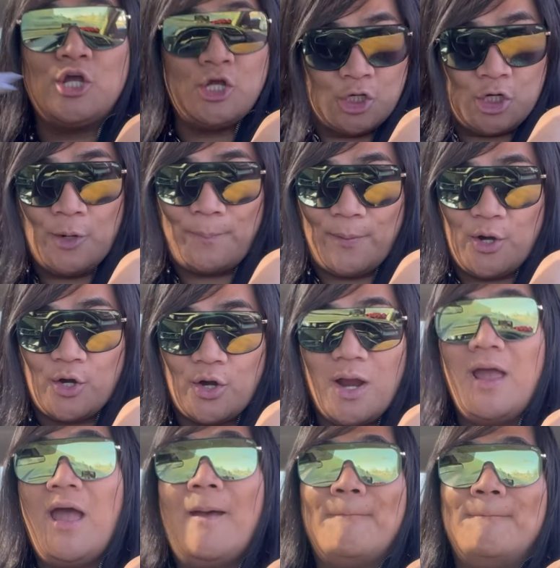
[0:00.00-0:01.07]
Super
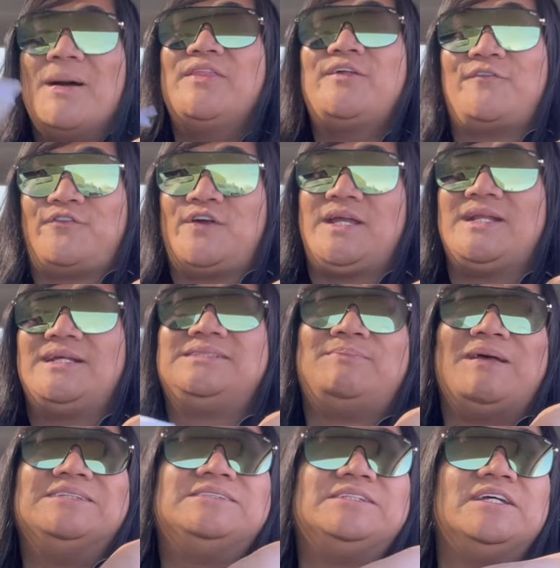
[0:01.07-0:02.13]
motherfucking
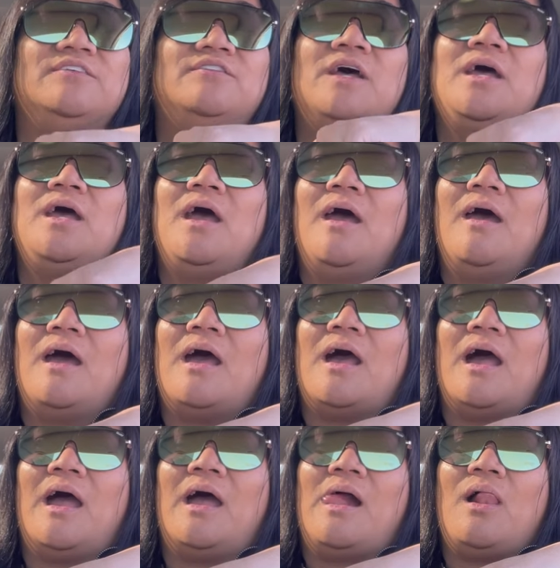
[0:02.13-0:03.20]
expensive.
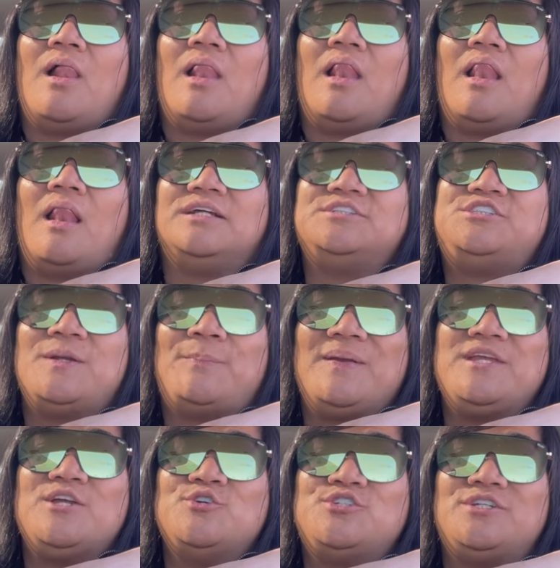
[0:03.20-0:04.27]
Uh,
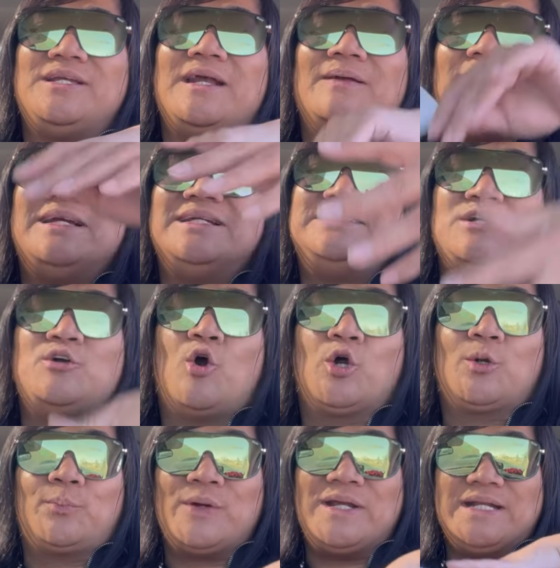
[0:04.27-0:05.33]
shipping usually is
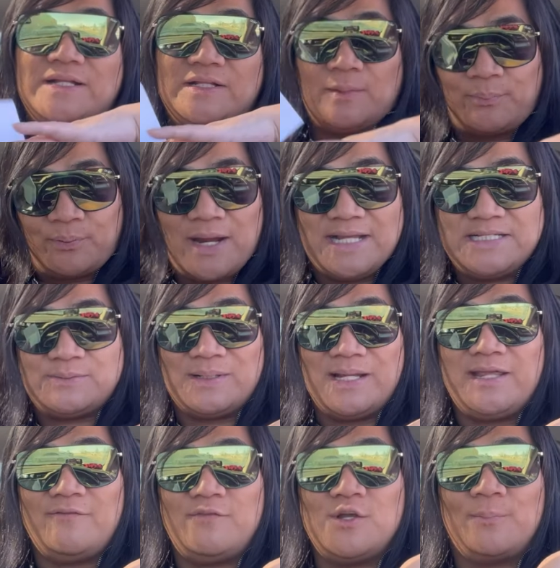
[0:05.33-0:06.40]
incorporated in the price when I
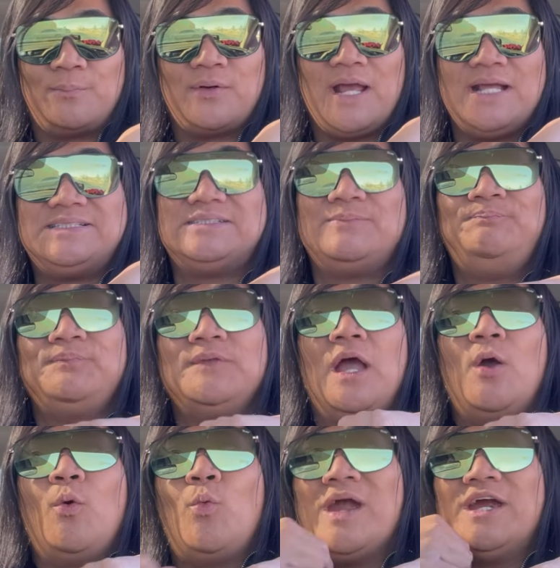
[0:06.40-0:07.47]
give you a price.
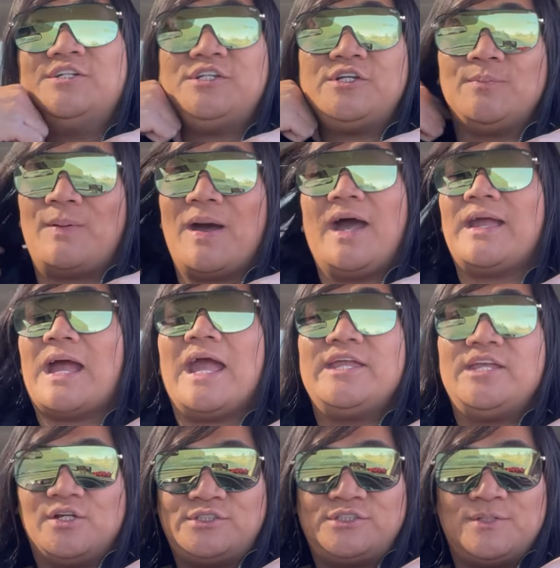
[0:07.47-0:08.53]
Where do you buy? I
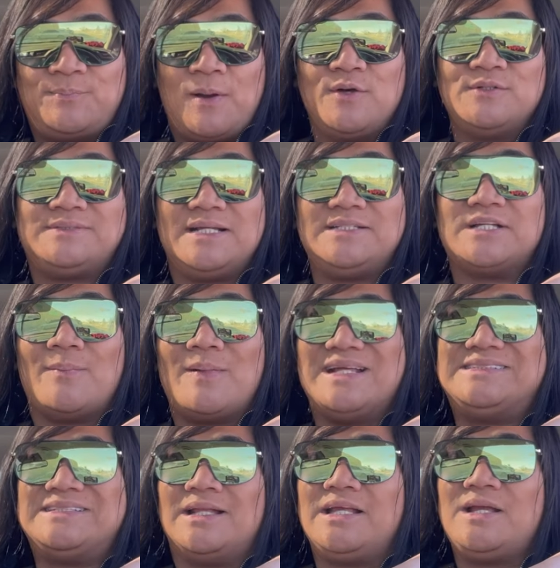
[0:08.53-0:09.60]
used to post things on my
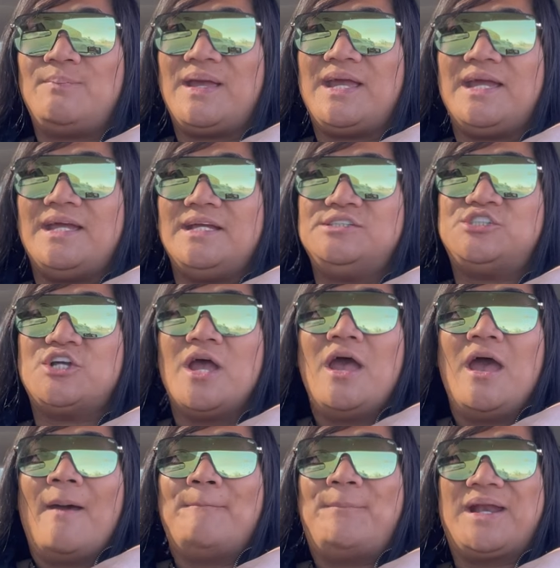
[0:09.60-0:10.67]
selling page,
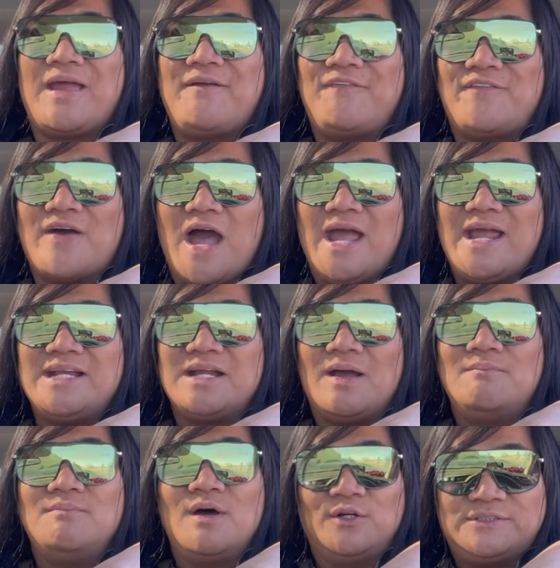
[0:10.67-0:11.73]
but I find
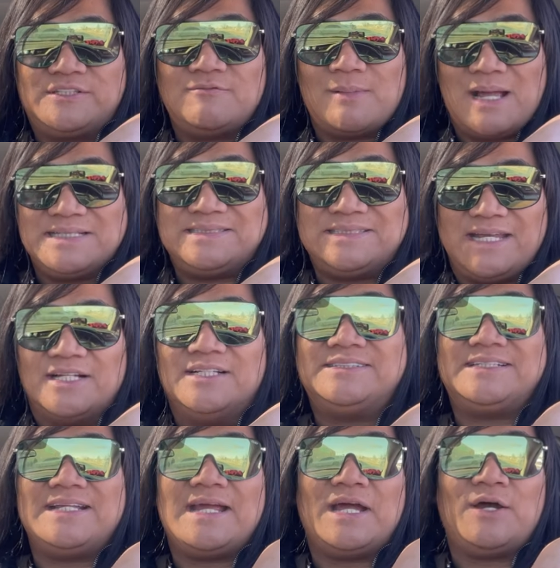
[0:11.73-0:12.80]
most of my
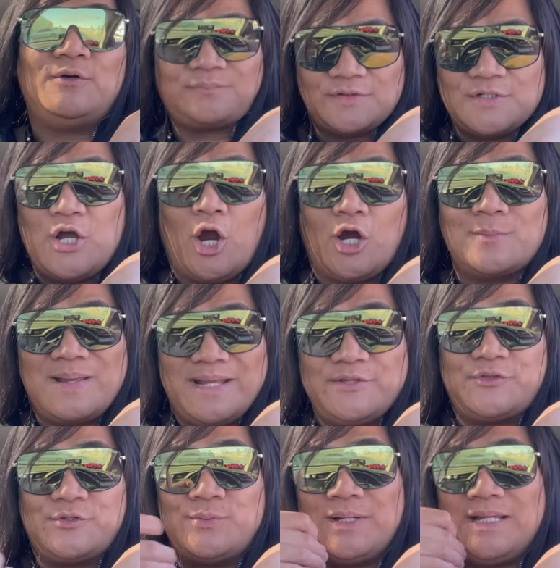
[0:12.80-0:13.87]
sales now are
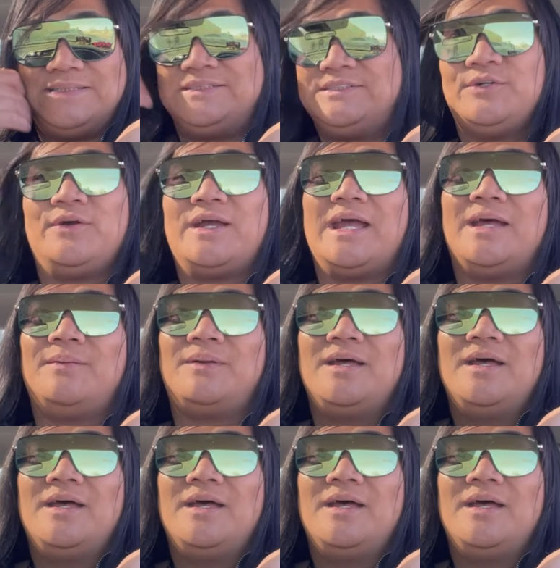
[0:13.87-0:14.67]
made through Instagram